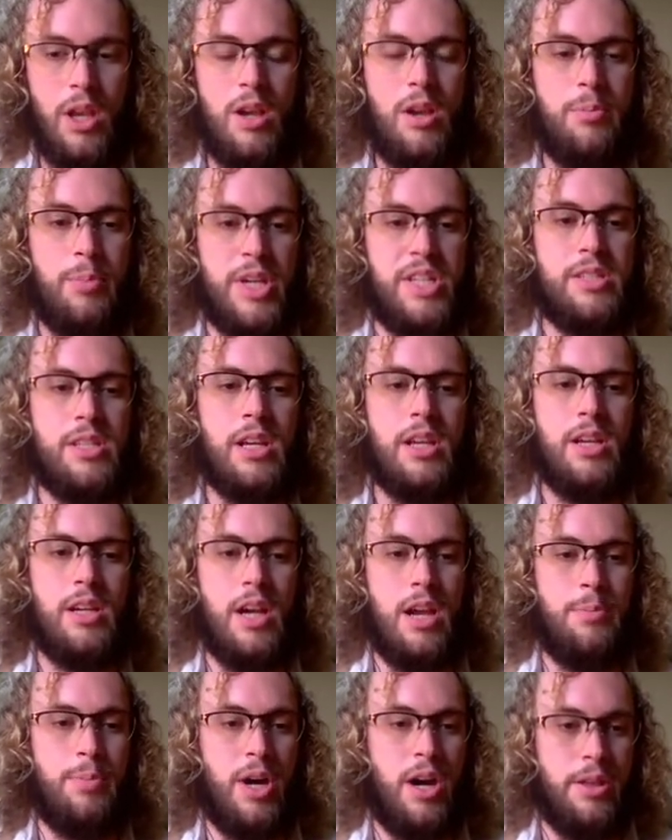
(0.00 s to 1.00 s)
My second
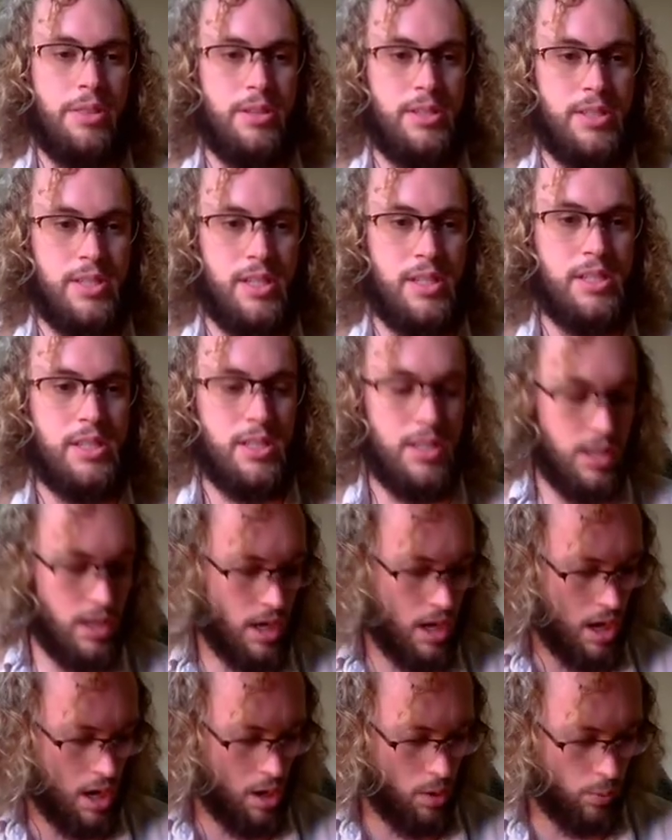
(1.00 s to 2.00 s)
hypothesis
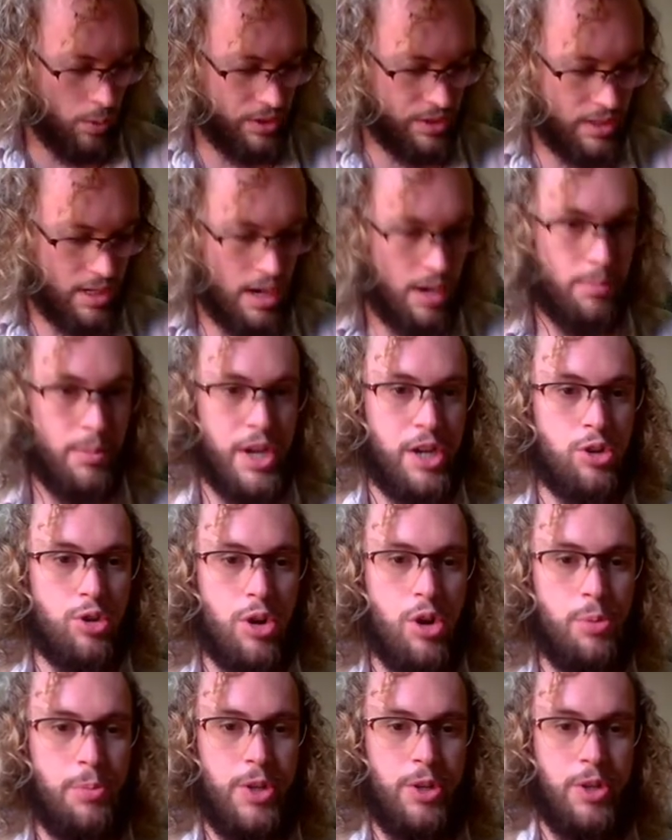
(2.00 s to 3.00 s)
was that
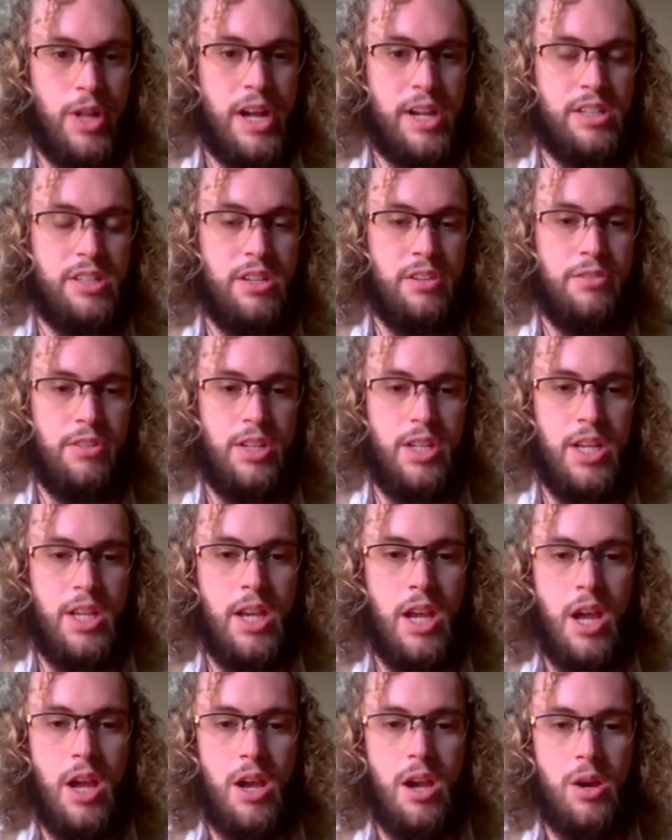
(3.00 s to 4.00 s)
microbial
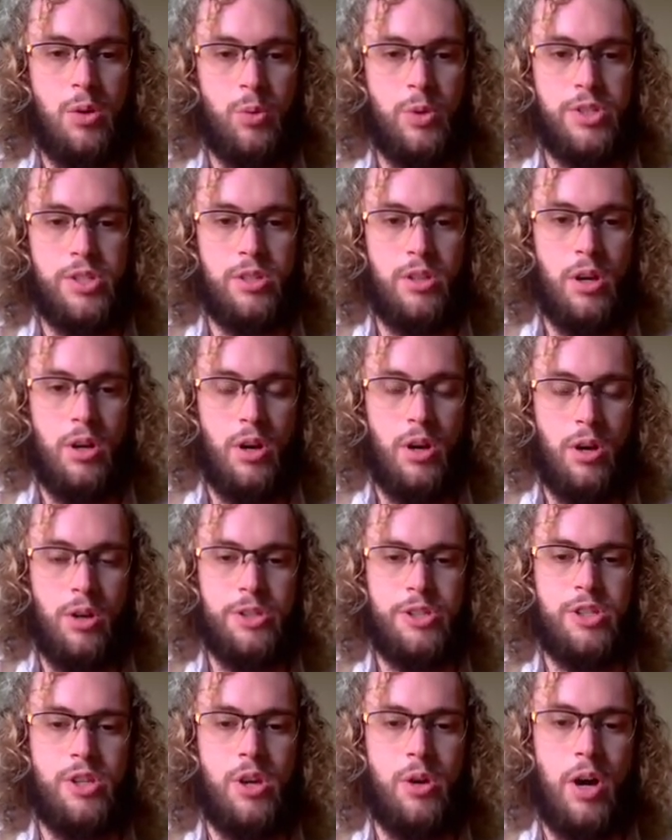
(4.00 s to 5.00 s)
activity was
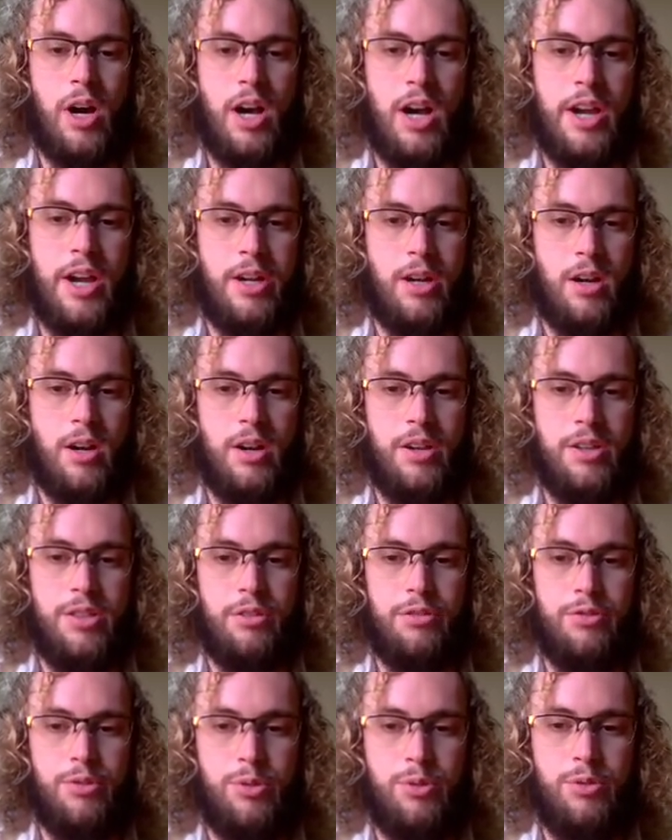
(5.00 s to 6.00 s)
also higher in
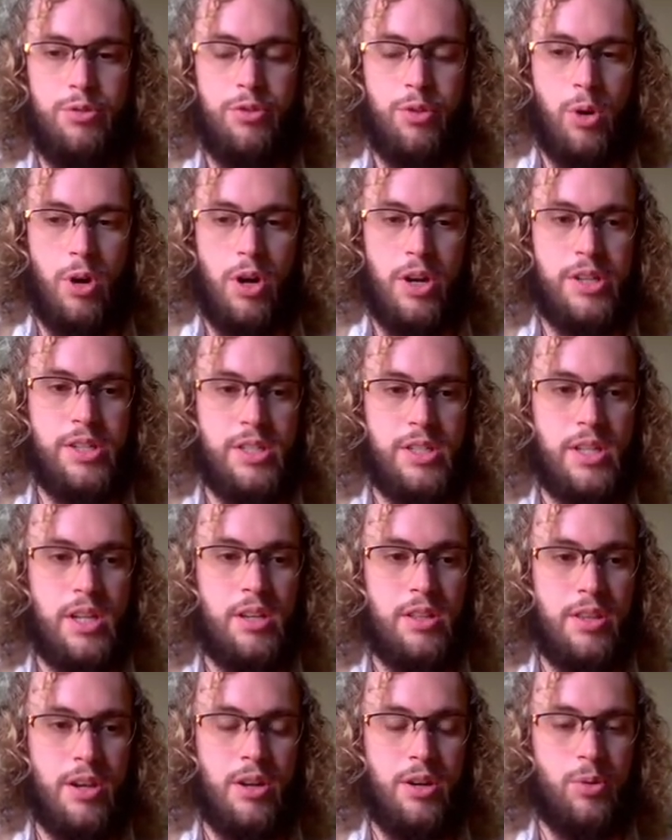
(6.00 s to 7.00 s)
the food forest
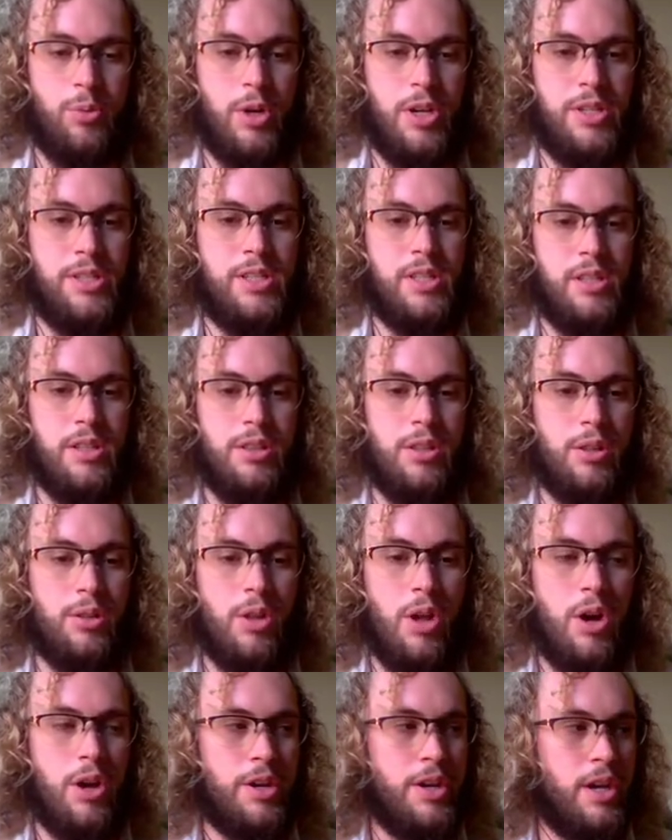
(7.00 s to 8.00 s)
than it was in the
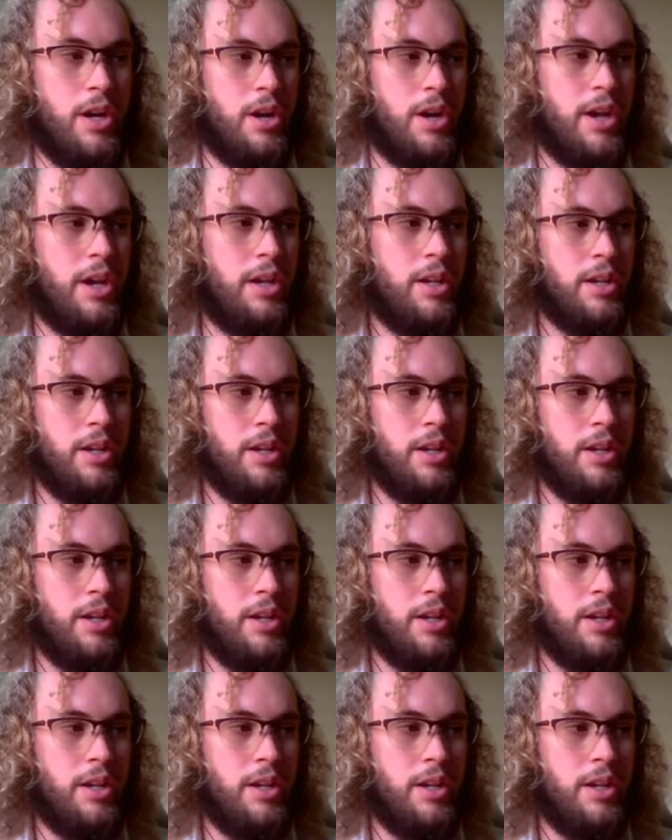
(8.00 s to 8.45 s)
lawn area.